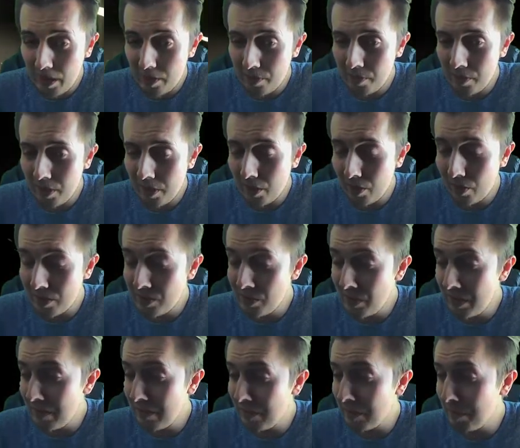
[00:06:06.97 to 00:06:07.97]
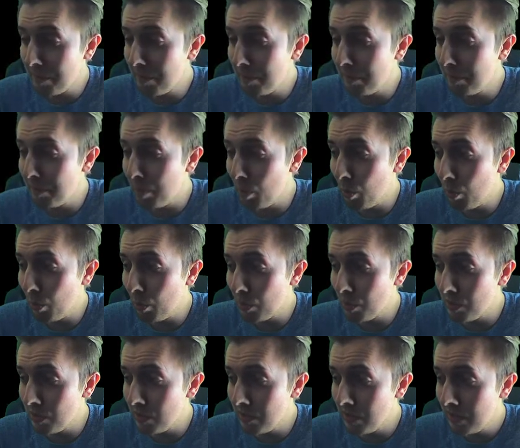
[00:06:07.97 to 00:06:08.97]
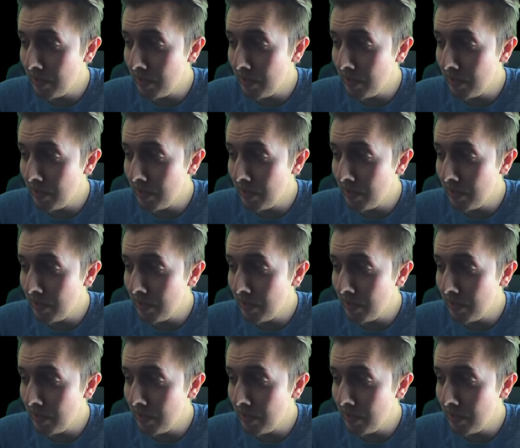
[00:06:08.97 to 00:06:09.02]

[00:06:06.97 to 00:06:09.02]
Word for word: My God, it's not even a boards.